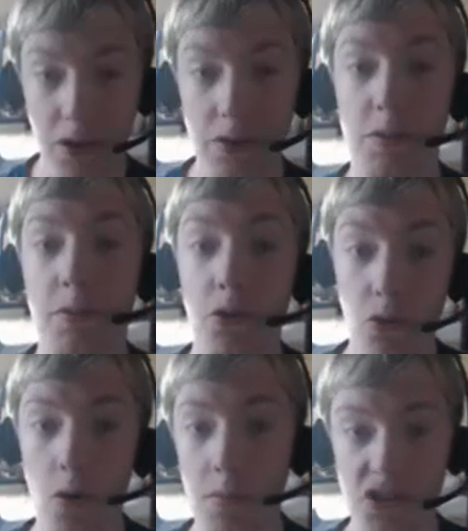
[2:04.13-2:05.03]
use up your
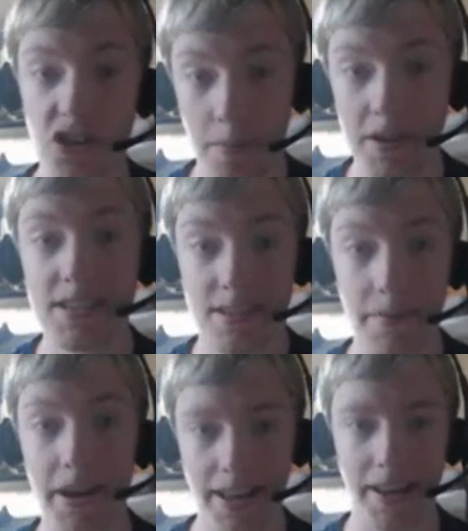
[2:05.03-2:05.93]
normal summon,
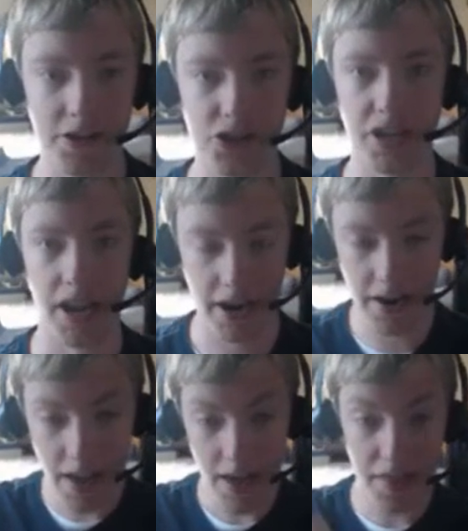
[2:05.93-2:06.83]
summoning an Ancient
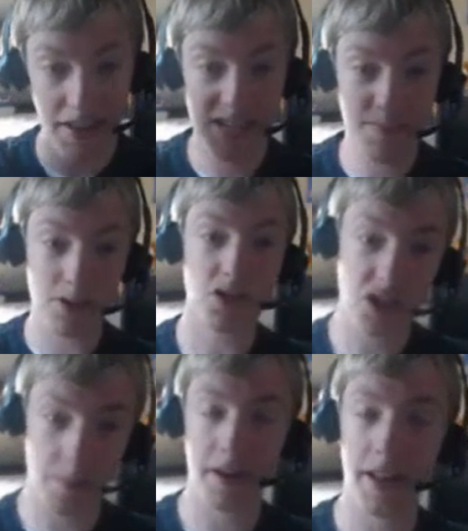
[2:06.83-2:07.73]
Gear, then special
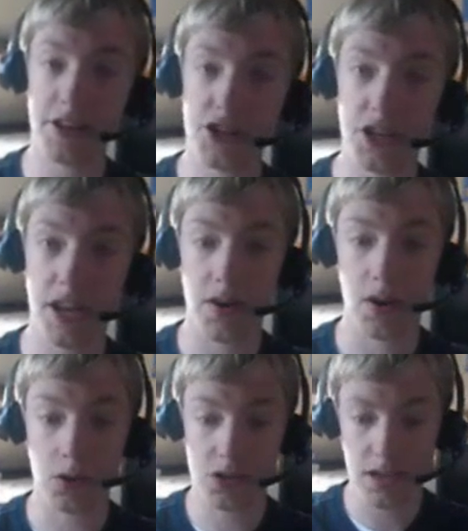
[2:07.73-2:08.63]
summon an Ancient Gear
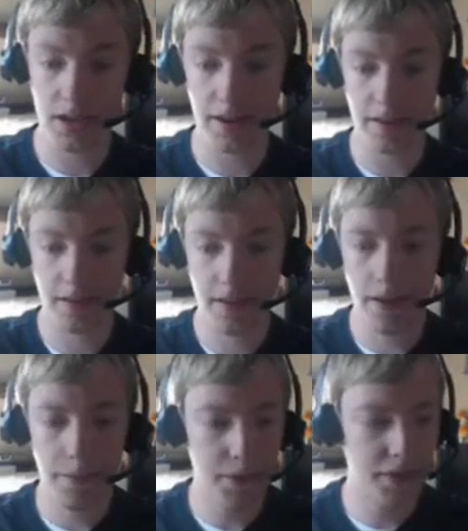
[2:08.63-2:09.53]
alongside it,
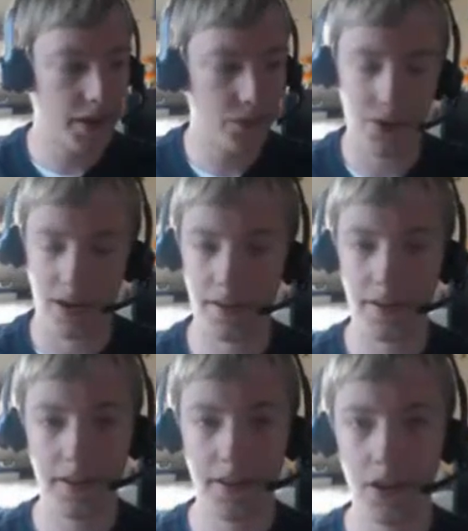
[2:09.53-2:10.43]
but then what?
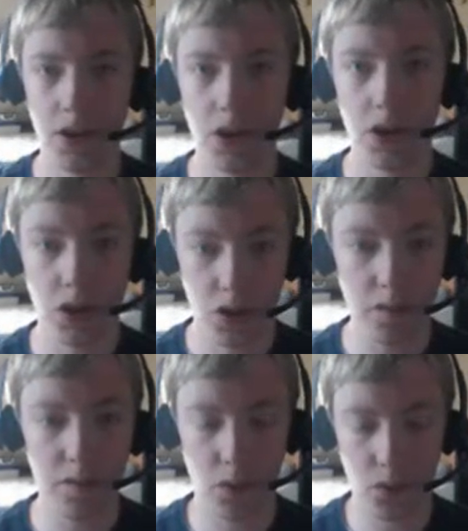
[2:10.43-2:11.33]

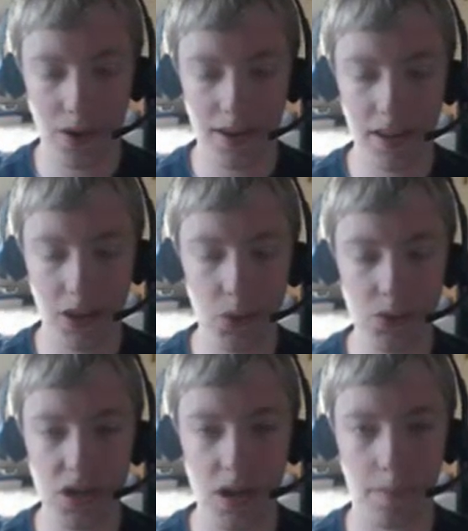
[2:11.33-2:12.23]
You've already
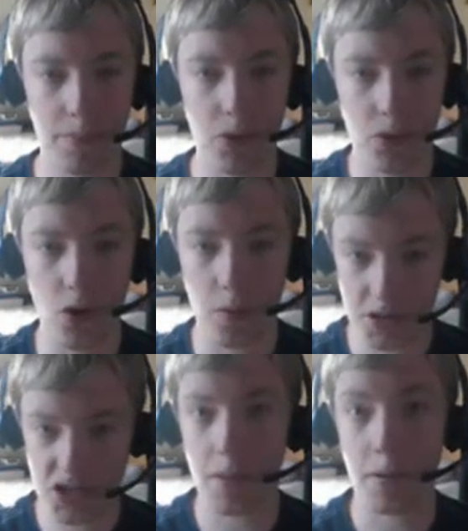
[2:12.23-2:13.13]
used up your
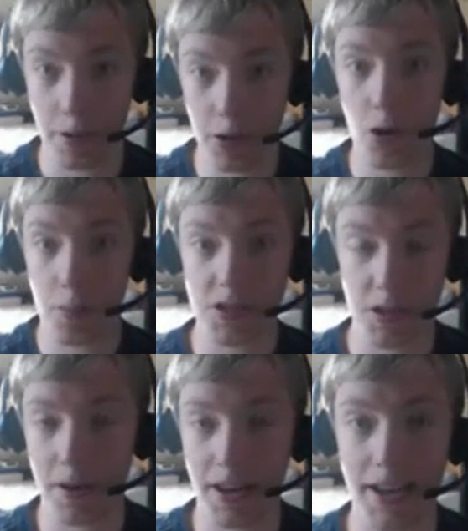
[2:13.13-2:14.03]
normal summon by normal
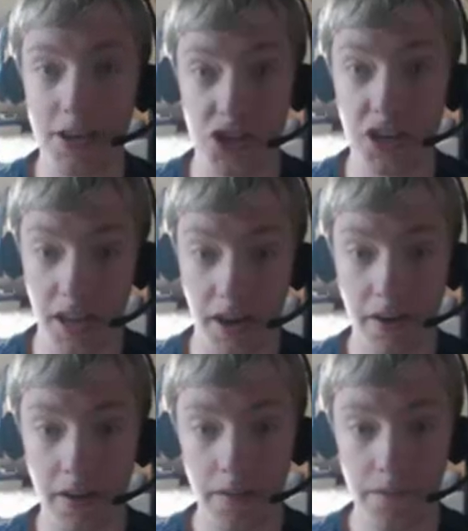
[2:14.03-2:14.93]
summoning Ancient
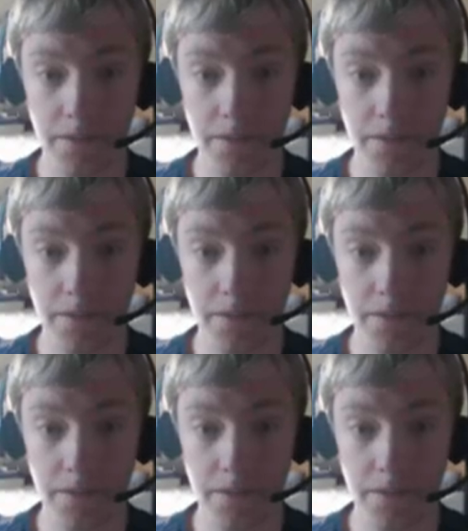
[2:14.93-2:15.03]
Gear.